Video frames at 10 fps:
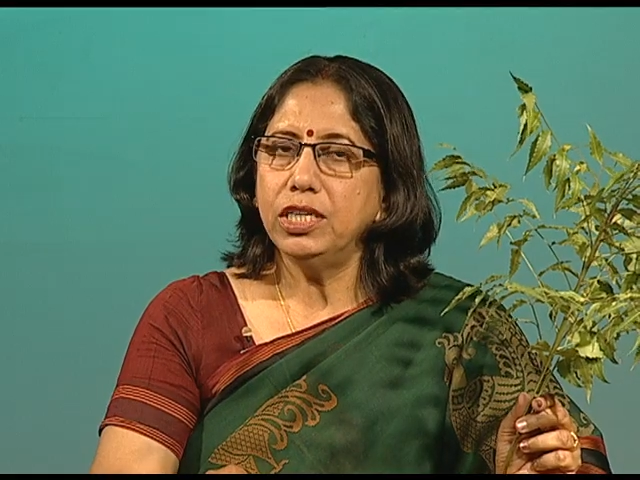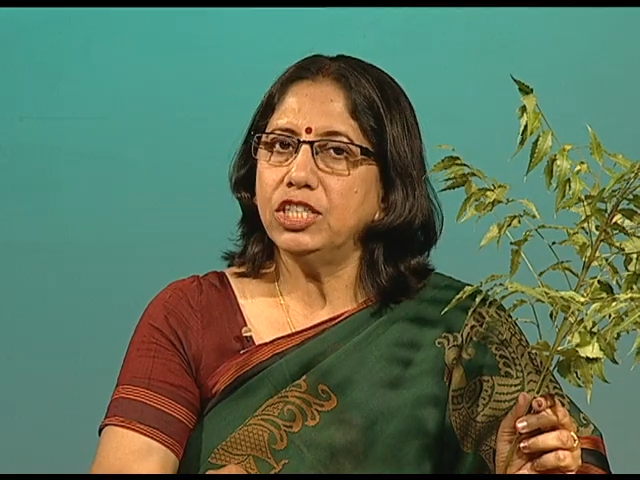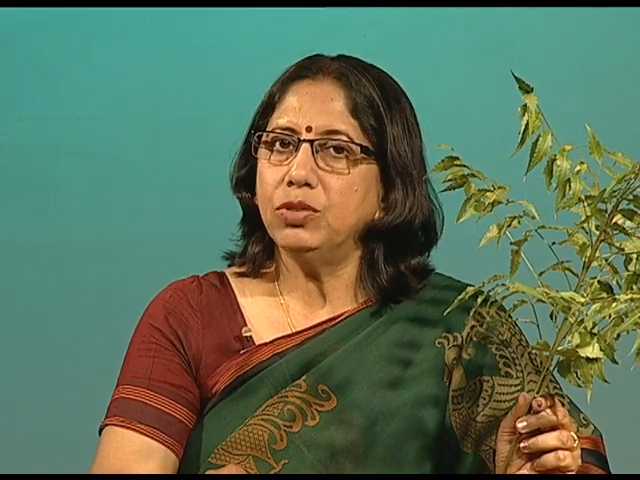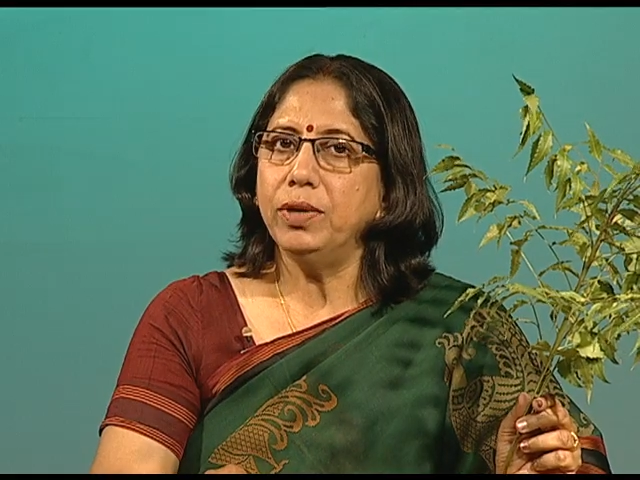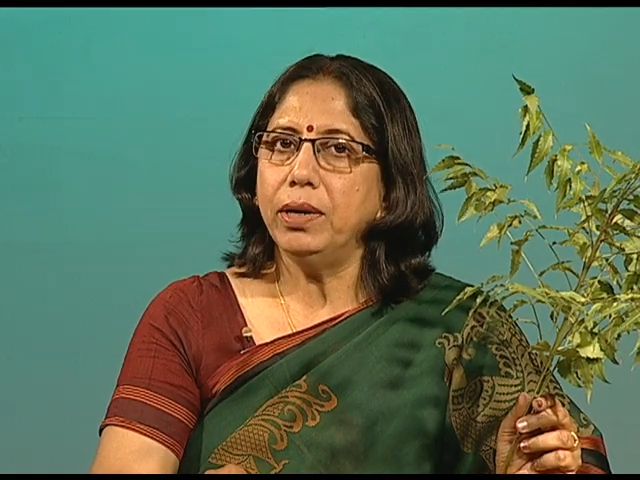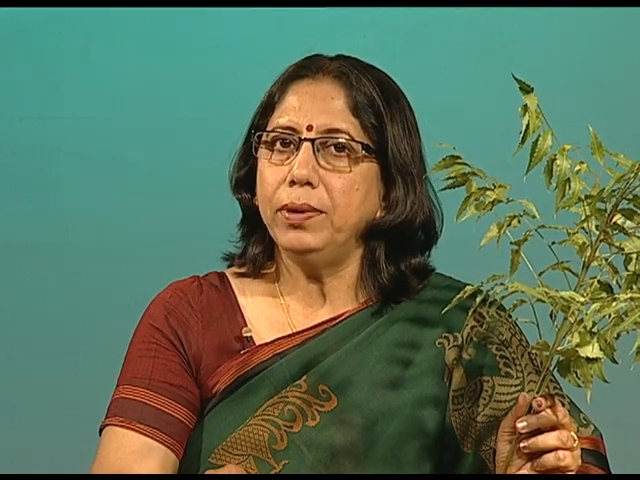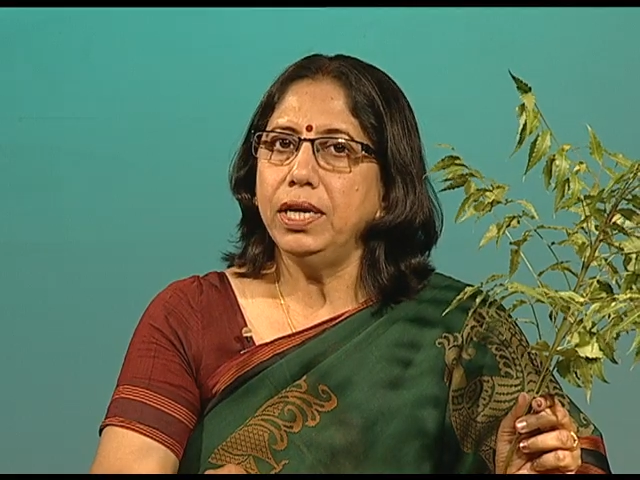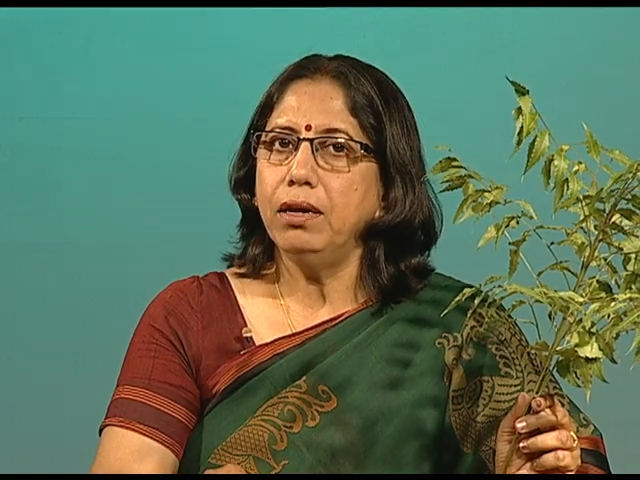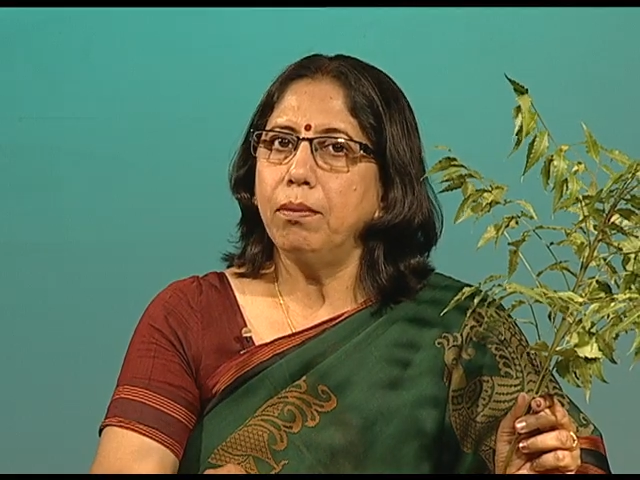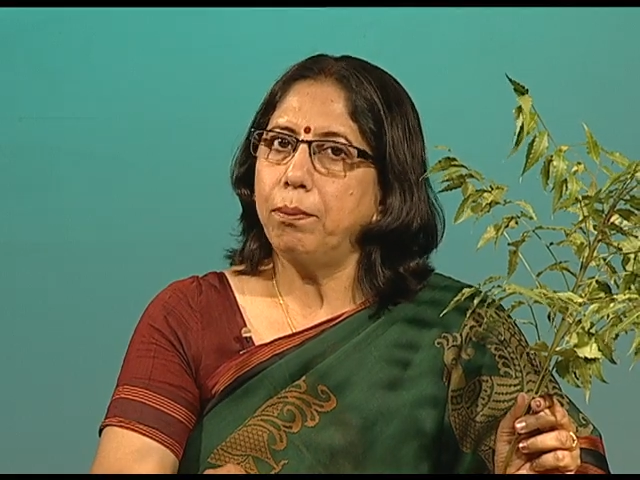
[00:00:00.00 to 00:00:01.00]
it may be
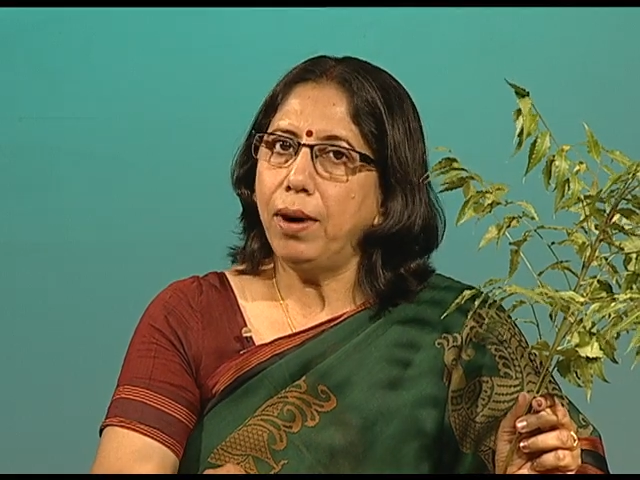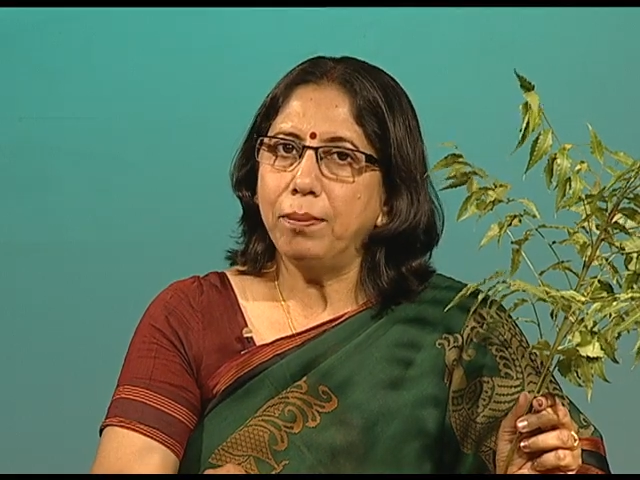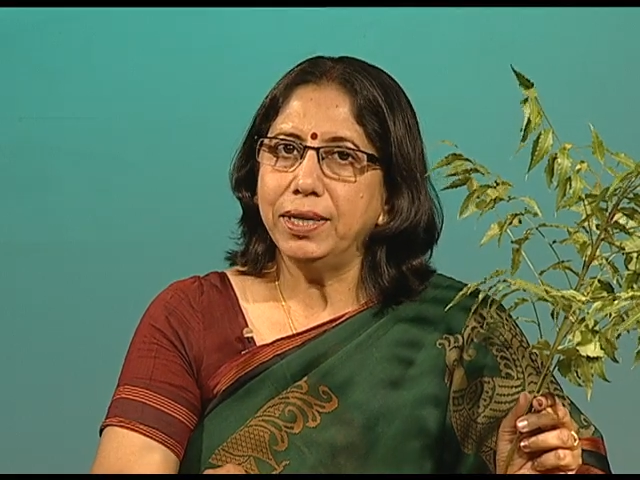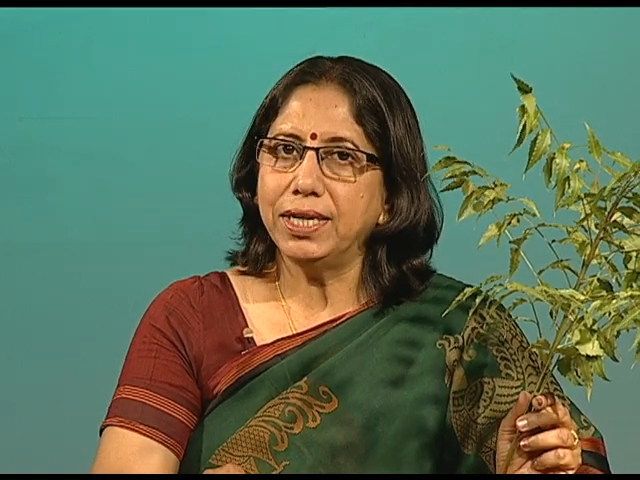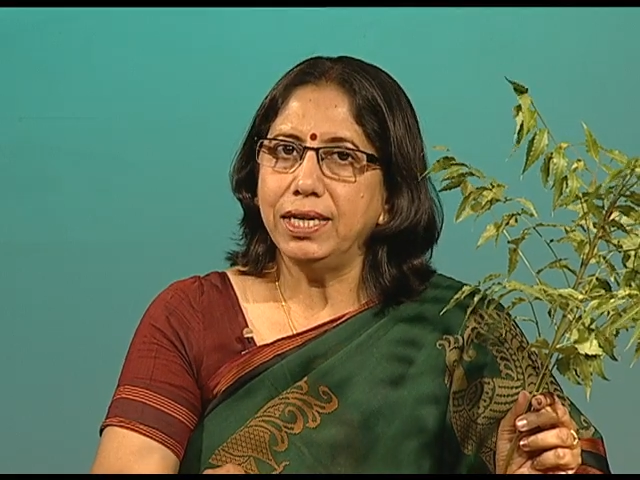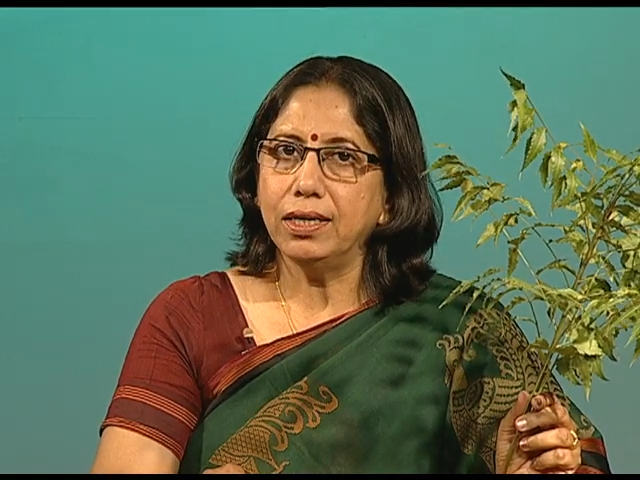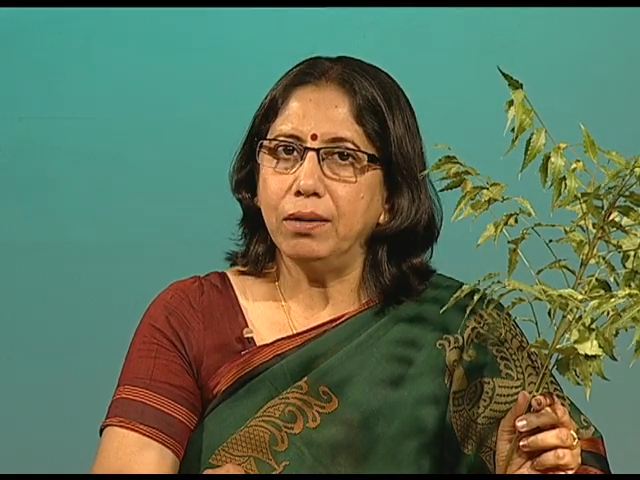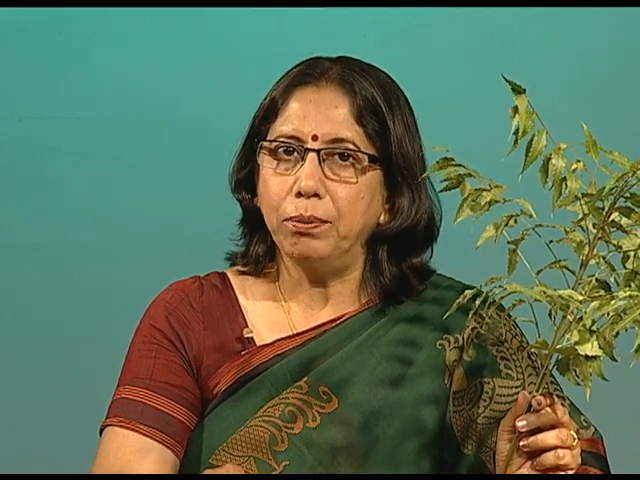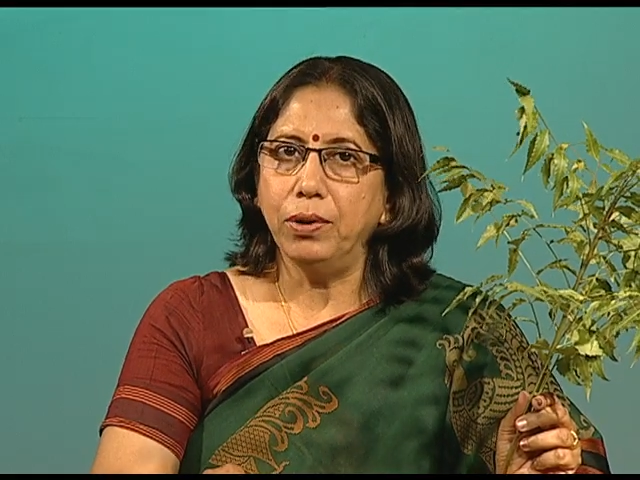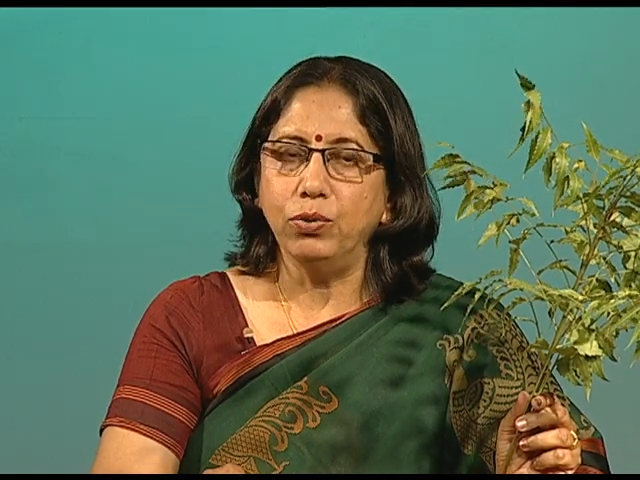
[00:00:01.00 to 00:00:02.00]
palmately
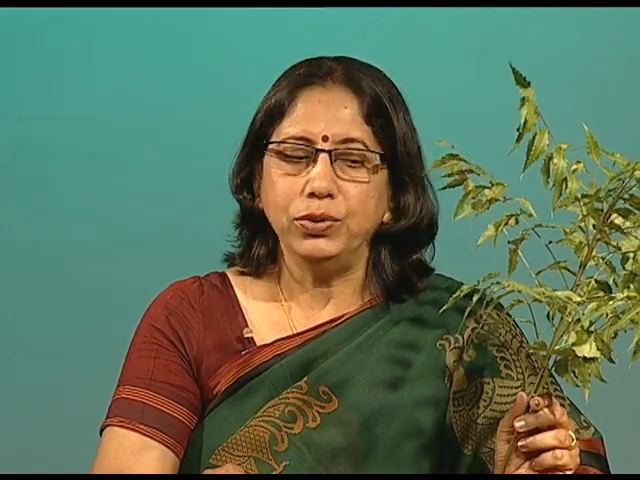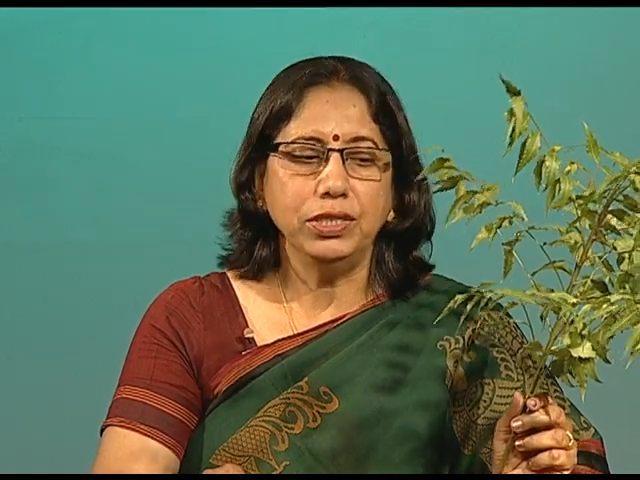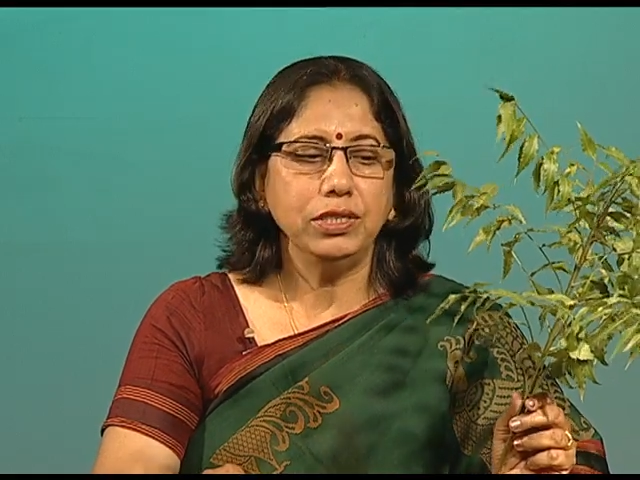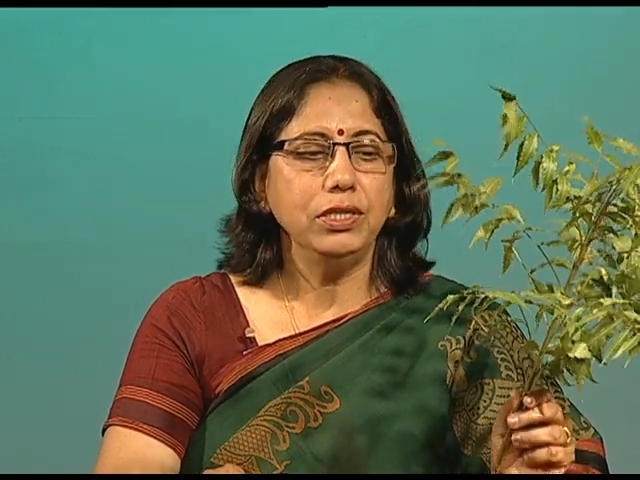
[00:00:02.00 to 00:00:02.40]
compound.